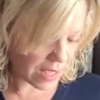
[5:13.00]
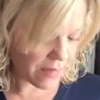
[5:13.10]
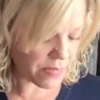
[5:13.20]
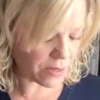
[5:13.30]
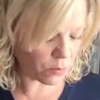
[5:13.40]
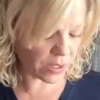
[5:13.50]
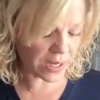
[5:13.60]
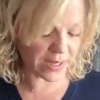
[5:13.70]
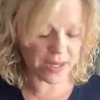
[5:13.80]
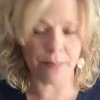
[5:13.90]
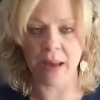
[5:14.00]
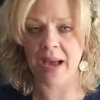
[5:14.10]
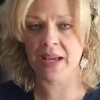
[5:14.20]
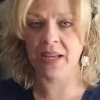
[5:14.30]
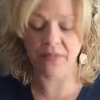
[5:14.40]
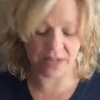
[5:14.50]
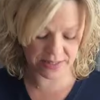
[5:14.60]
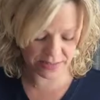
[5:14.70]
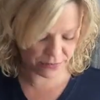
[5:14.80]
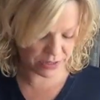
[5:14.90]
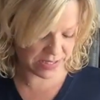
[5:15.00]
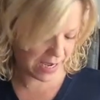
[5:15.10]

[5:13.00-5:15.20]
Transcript: And then we kind of come back and I've got different